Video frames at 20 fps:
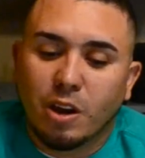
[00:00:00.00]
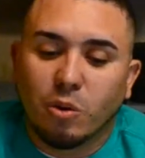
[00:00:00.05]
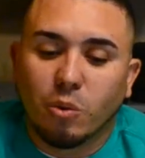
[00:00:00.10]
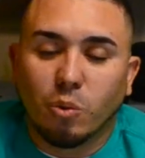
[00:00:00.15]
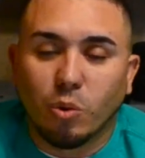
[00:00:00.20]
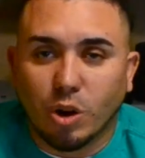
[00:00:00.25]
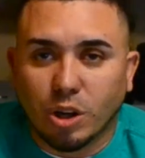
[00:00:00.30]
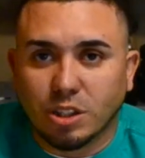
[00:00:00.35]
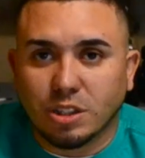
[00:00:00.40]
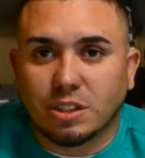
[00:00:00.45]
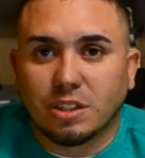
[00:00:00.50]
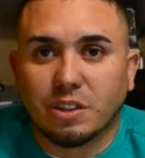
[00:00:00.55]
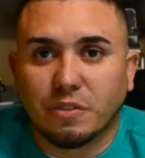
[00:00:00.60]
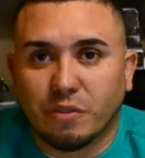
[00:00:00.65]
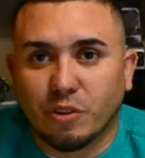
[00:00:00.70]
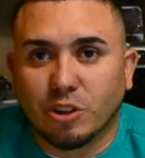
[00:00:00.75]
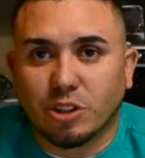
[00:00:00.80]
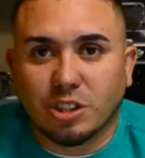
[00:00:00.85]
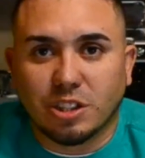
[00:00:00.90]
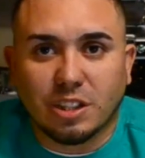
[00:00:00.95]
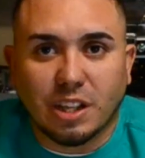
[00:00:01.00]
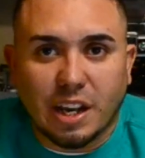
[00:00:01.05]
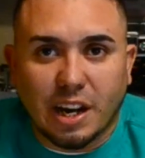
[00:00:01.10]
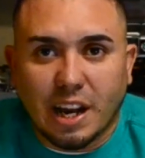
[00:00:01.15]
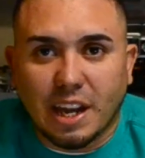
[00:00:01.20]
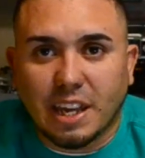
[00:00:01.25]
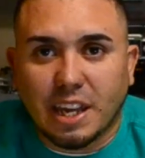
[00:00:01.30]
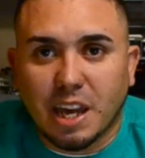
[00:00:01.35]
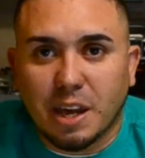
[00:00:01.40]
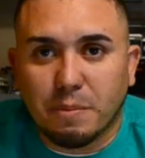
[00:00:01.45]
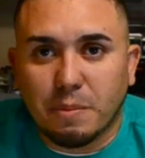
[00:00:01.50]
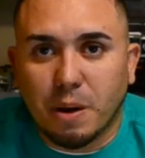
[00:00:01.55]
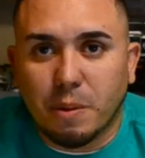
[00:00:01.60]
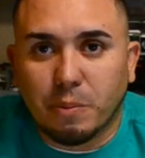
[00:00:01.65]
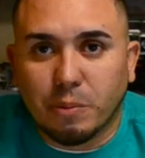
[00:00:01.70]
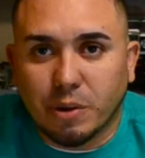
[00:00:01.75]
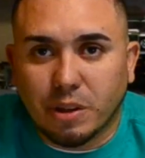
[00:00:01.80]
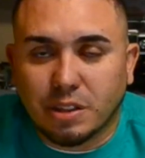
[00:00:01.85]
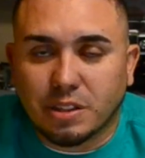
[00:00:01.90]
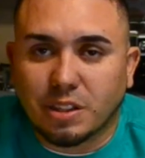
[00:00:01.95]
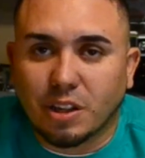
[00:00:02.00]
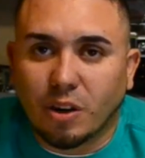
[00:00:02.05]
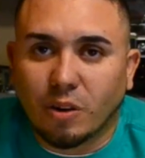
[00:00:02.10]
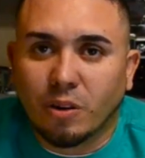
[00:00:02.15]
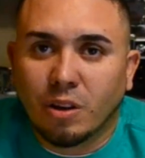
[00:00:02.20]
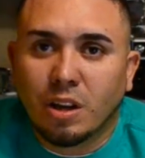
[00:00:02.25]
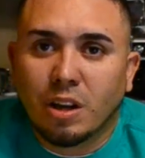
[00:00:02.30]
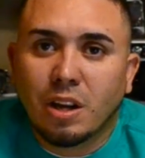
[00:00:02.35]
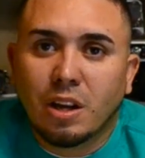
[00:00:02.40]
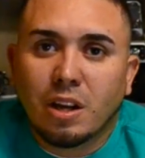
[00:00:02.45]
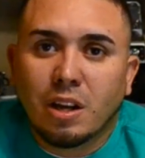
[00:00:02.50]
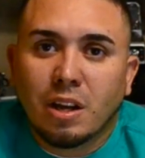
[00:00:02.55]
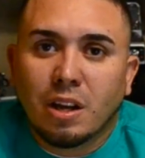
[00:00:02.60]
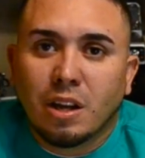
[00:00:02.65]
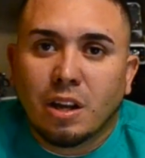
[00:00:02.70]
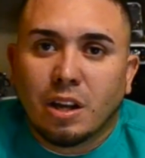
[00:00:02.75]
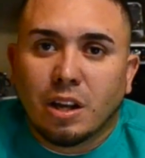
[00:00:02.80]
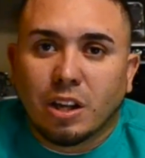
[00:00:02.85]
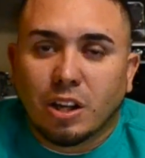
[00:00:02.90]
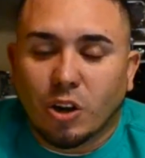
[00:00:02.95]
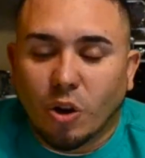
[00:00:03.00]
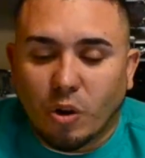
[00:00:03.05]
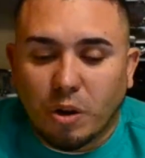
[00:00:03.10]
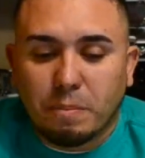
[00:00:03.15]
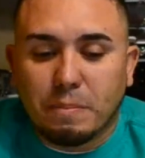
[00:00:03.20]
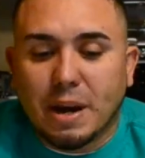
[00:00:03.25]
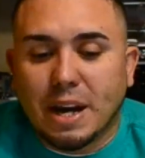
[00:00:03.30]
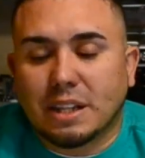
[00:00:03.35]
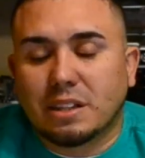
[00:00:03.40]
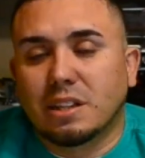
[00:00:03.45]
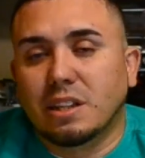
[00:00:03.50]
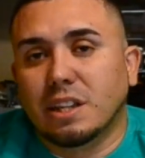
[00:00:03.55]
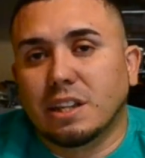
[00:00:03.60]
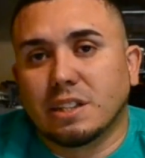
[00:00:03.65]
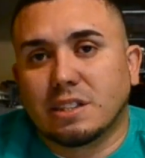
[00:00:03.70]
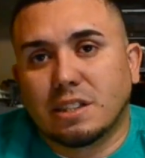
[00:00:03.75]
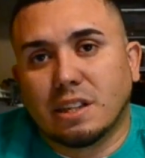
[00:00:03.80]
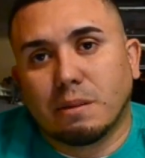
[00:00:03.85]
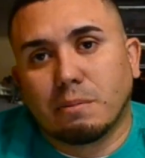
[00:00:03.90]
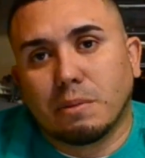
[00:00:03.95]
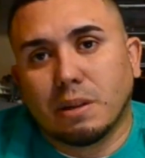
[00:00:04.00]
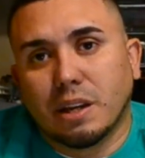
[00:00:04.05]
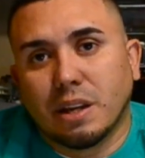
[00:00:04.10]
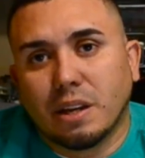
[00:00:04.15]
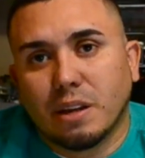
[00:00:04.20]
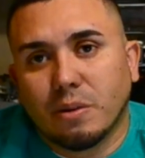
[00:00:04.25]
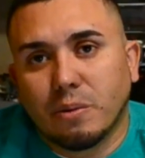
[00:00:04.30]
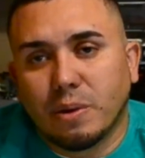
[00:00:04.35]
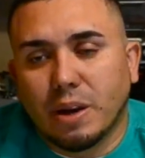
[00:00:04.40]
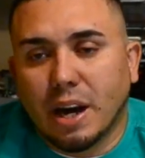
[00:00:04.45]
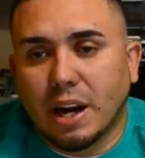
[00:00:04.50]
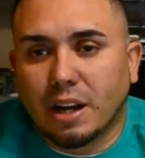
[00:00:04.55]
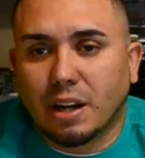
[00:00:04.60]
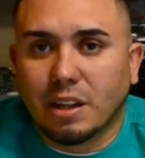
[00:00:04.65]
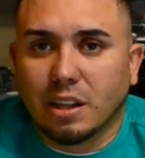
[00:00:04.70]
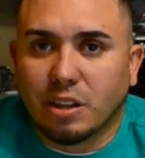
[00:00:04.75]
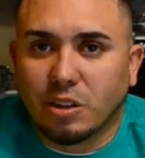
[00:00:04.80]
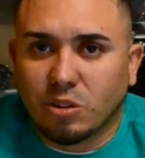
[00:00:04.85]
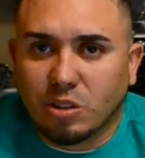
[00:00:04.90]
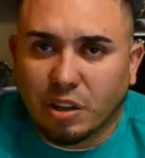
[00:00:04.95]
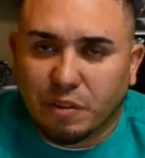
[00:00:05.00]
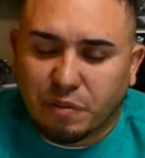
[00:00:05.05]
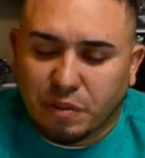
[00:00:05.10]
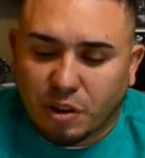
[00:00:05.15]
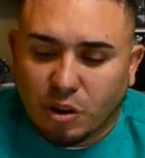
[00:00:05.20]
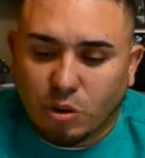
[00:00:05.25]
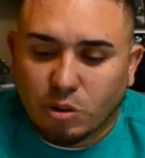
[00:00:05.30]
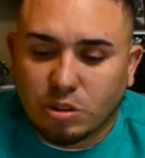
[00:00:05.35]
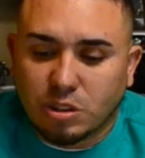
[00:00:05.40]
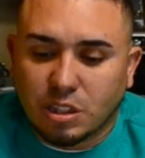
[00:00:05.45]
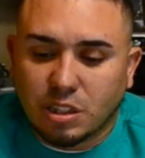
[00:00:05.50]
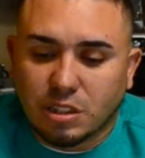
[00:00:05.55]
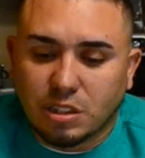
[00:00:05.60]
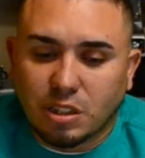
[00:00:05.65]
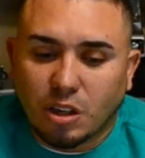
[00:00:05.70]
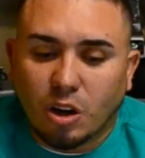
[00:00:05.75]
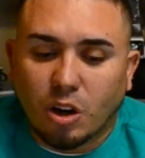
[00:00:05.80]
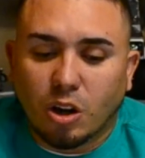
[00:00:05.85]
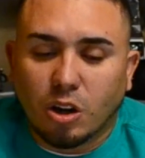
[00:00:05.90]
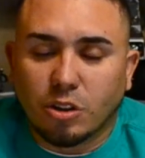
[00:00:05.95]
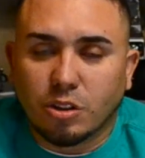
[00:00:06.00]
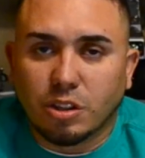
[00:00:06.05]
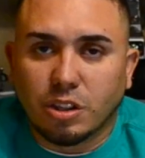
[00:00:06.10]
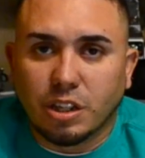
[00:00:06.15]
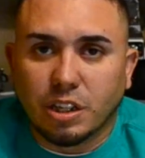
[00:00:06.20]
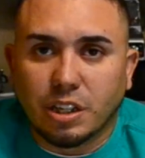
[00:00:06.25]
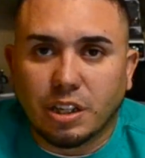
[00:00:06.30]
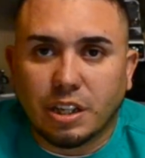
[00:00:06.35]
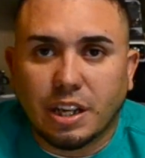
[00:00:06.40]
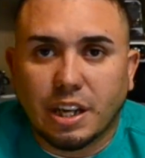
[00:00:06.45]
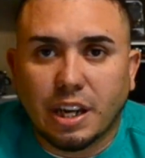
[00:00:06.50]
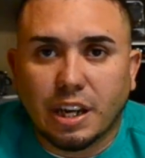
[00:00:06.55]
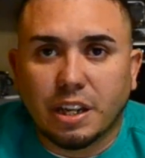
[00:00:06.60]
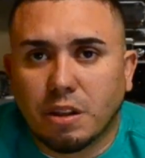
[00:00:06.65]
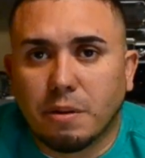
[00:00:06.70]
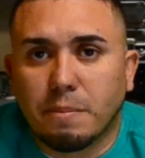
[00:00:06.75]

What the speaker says: was the version that I came up with. So going back to the assembly, we had a little difficulties on the kit.